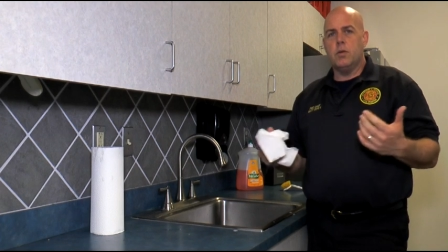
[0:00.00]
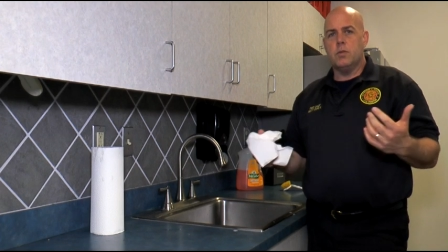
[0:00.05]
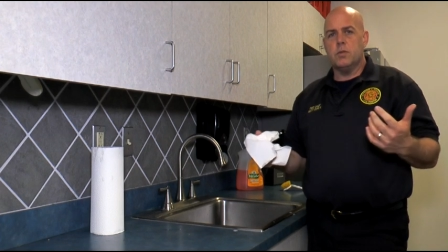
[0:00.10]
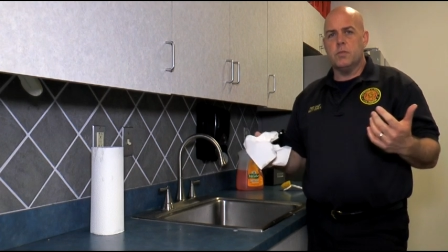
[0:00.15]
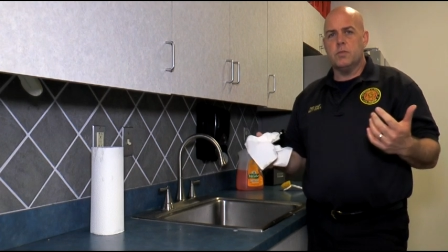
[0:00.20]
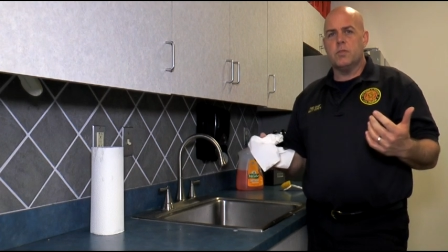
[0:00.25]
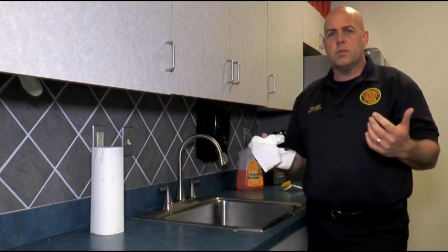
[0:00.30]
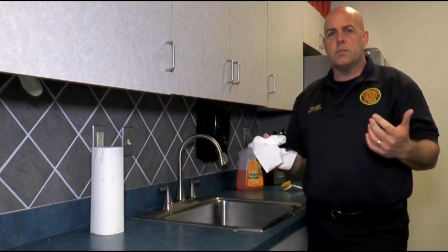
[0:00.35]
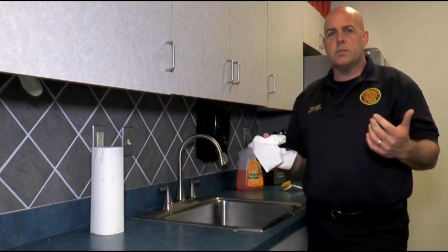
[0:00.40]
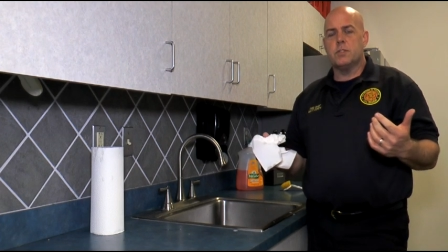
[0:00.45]

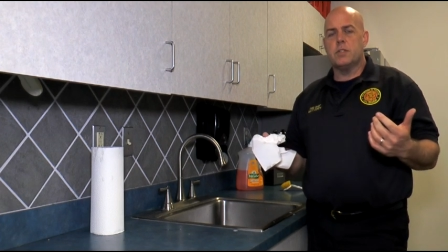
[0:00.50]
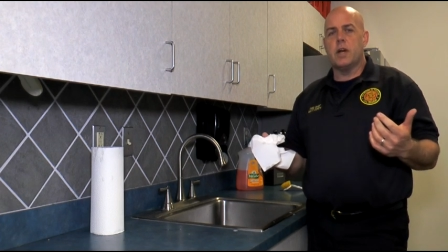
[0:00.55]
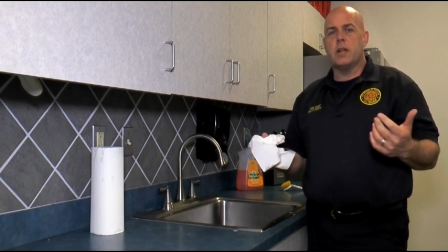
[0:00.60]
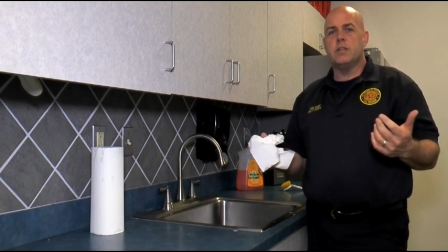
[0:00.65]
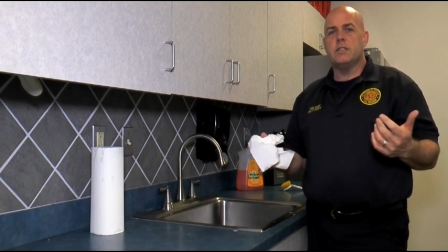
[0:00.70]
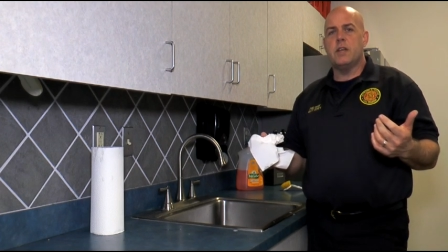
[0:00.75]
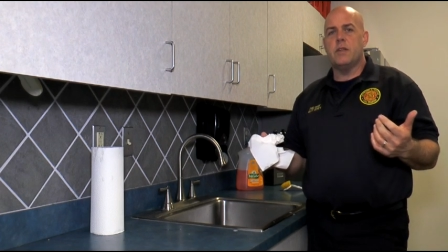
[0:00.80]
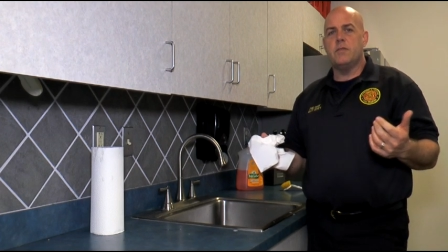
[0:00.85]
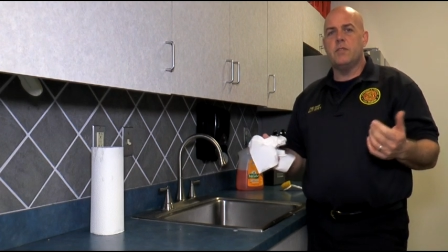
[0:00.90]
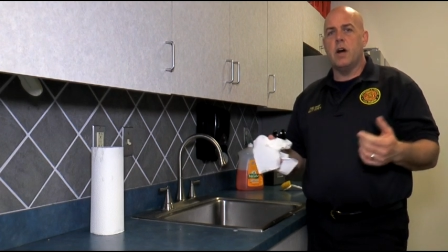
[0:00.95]
from
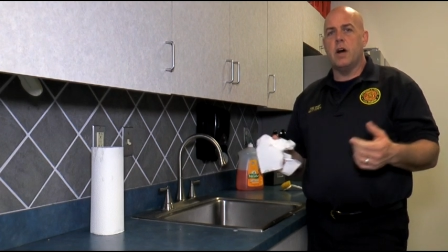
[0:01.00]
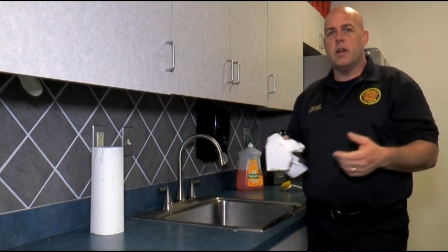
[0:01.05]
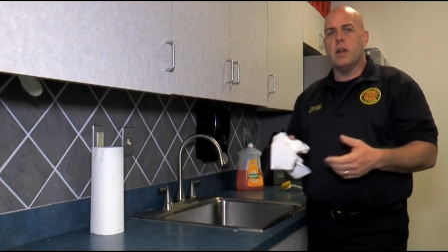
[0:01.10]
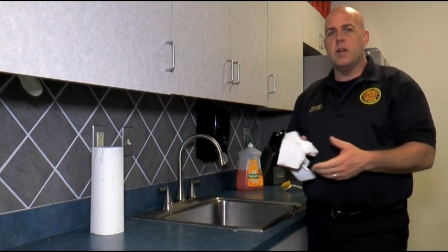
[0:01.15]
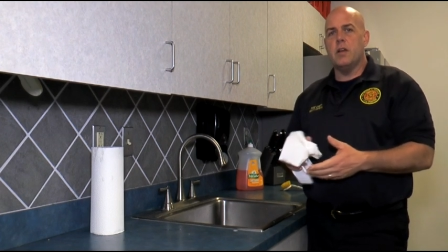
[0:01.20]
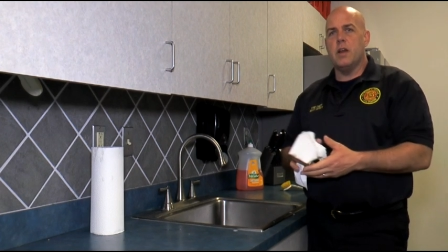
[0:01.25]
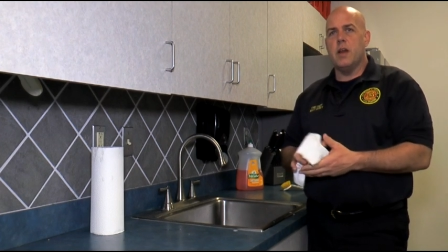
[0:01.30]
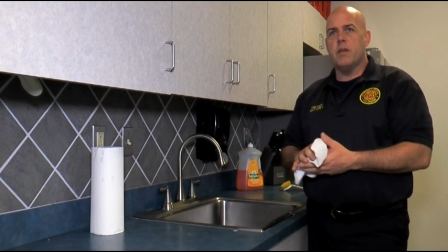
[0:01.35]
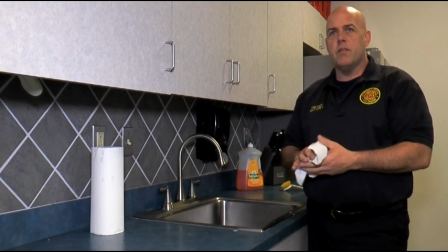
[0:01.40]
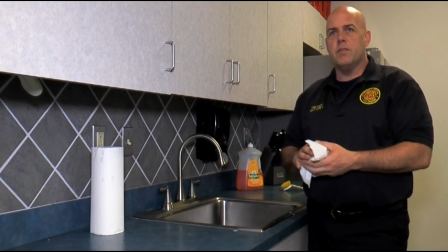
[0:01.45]
studies they've done,
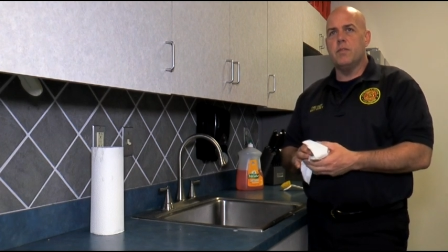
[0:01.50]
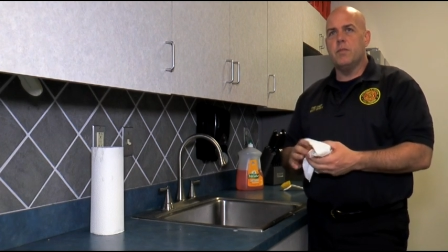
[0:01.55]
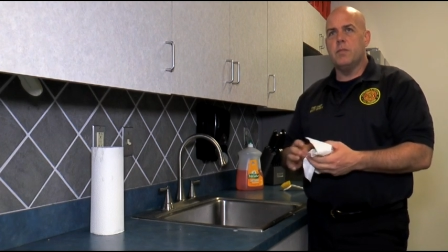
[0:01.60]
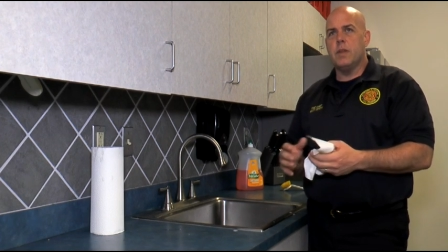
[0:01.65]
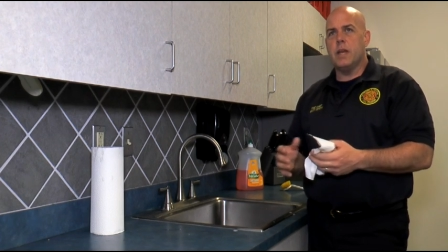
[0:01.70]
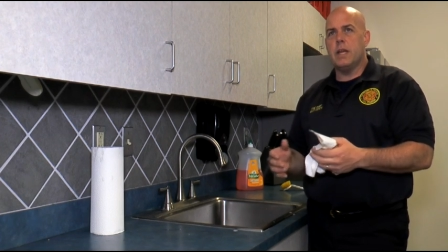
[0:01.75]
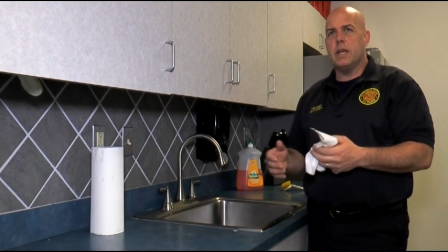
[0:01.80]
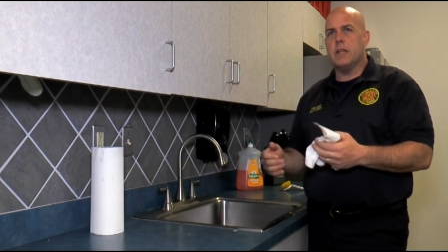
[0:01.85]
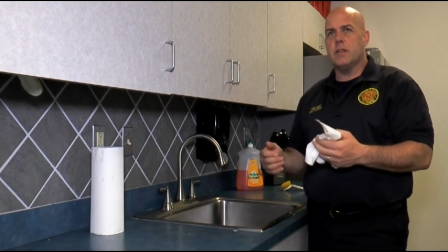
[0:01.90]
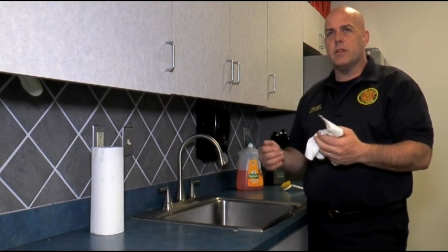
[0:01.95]
if
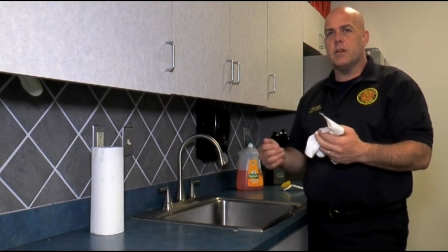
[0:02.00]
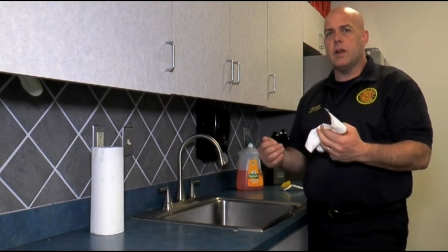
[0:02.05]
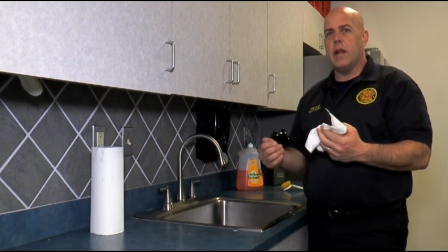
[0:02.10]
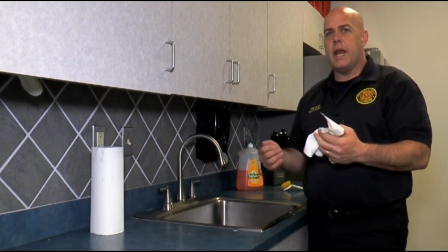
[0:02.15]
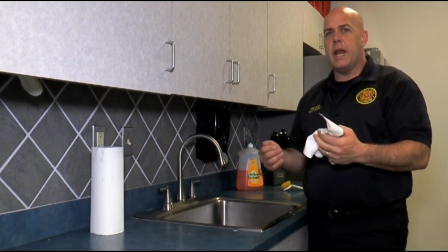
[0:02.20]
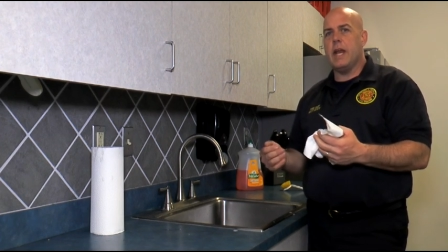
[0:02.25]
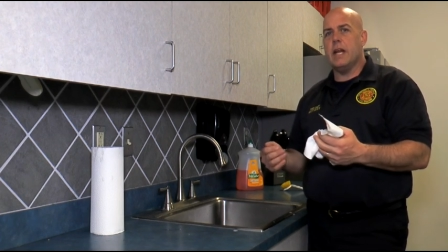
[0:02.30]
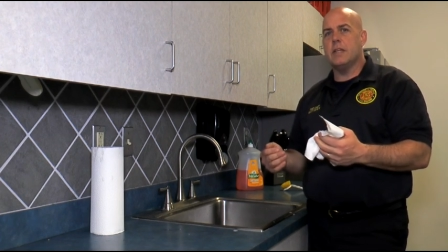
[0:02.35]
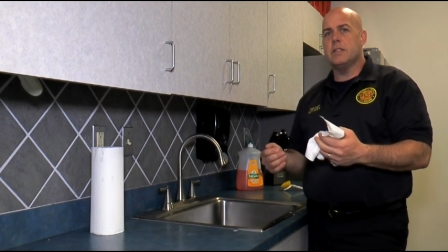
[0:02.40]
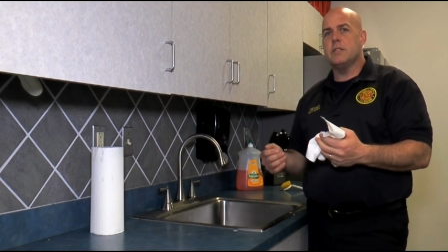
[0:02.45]
they get their
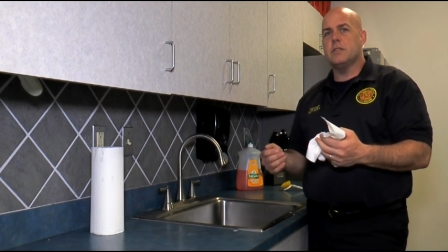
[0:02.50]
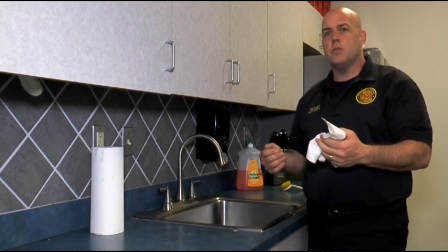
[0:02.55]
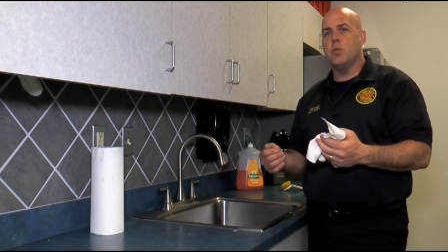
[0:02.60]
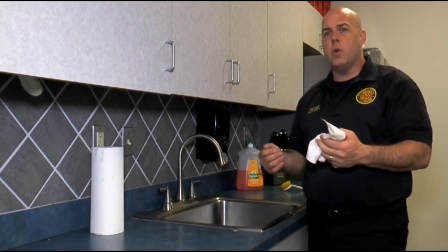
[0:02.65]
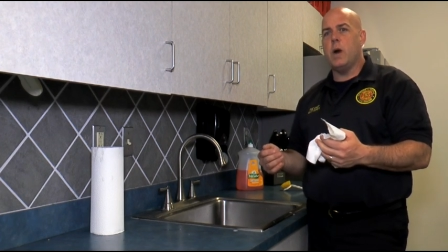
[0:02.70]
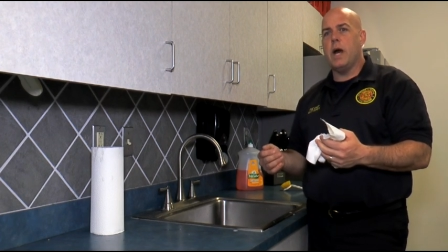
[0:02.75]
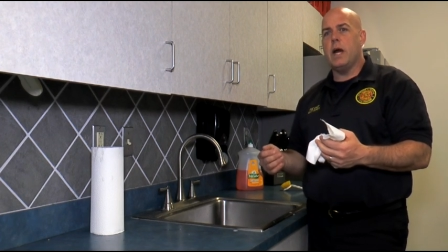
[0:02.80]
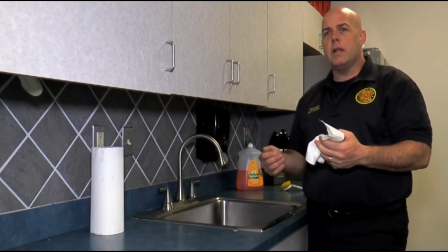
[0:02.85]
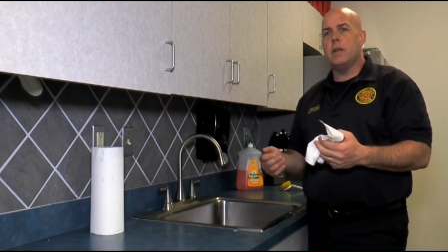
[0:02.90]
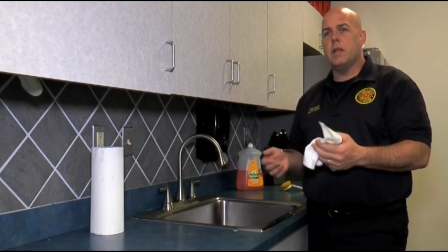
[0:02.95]
hands
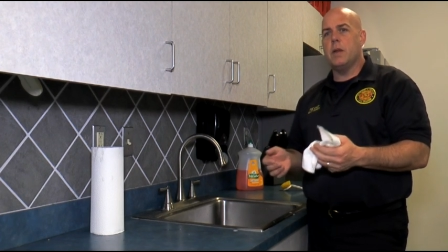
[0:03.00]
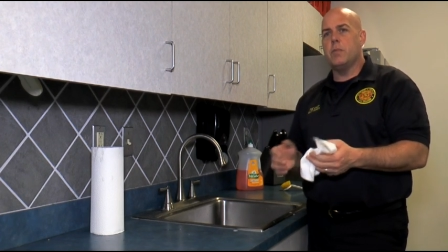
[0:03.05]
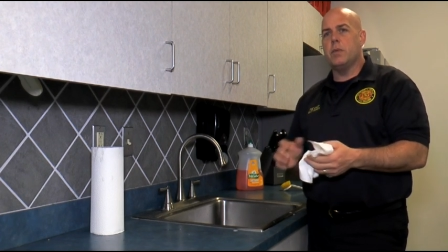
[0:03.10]
wet,